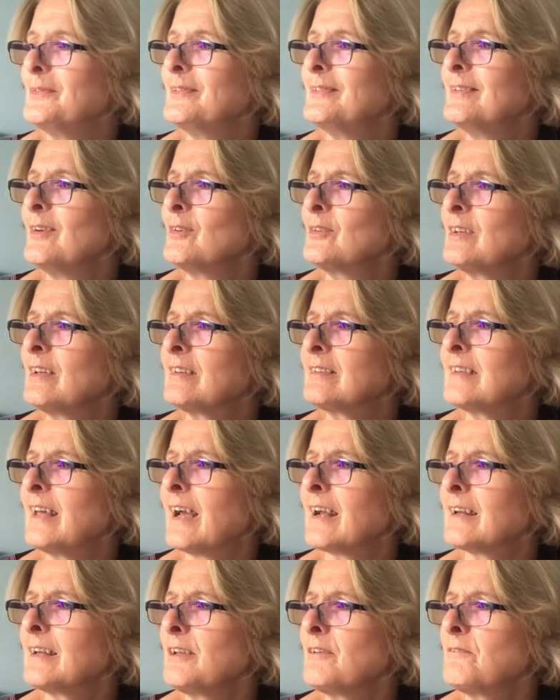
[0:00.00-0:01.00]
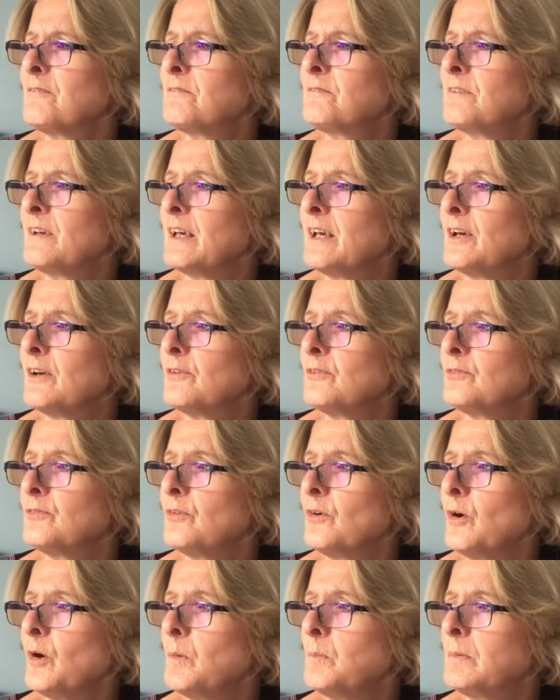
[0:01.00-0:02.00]
not exactly
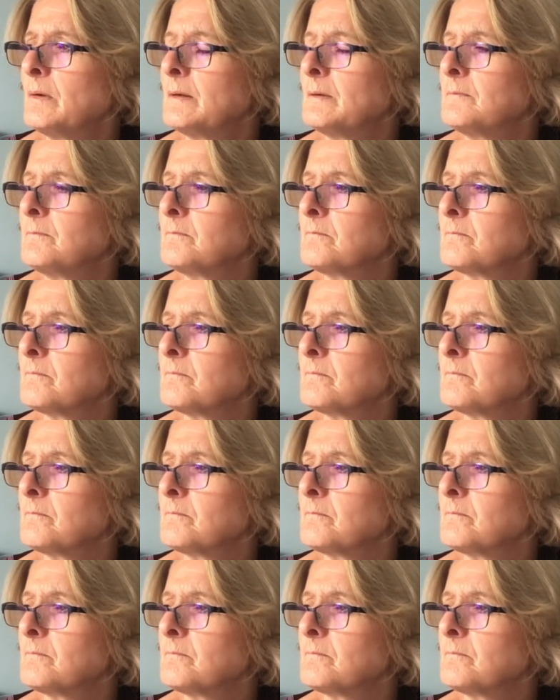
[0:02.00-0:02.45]
fearful, but